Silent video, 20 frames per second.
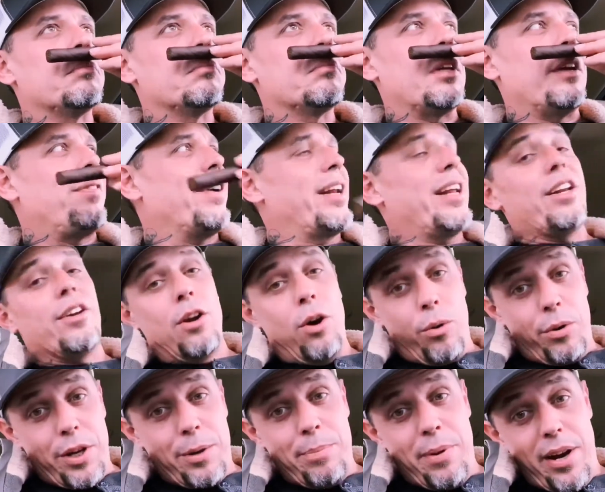If I didn't
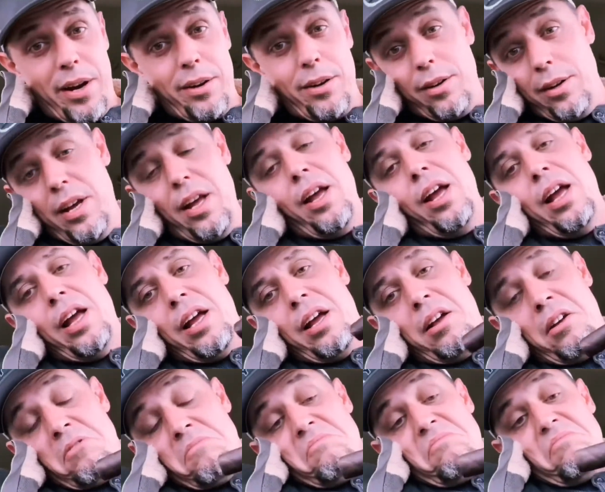know any better,
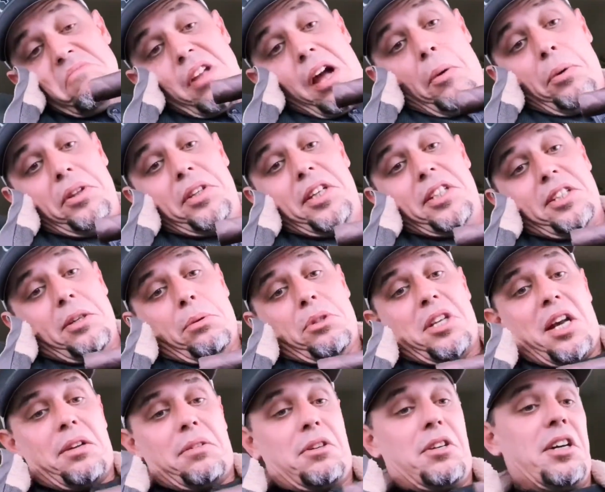I would think there
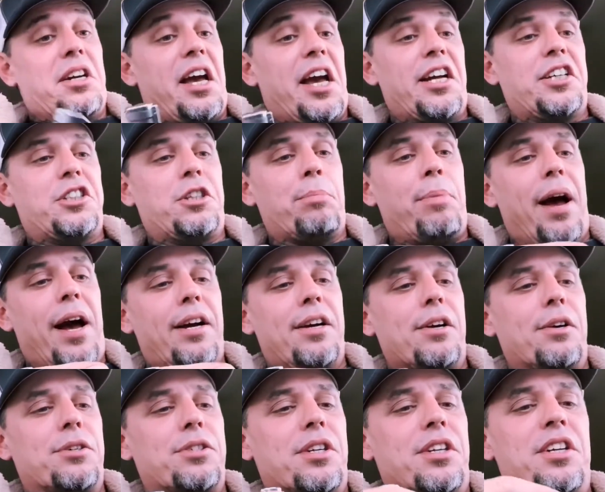was good aged
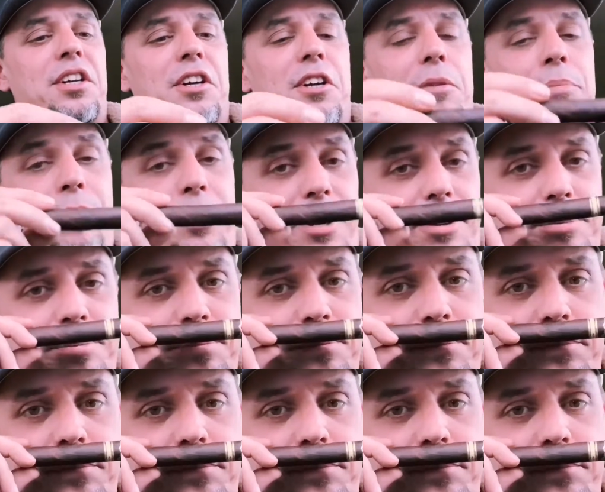tobaccos in here, but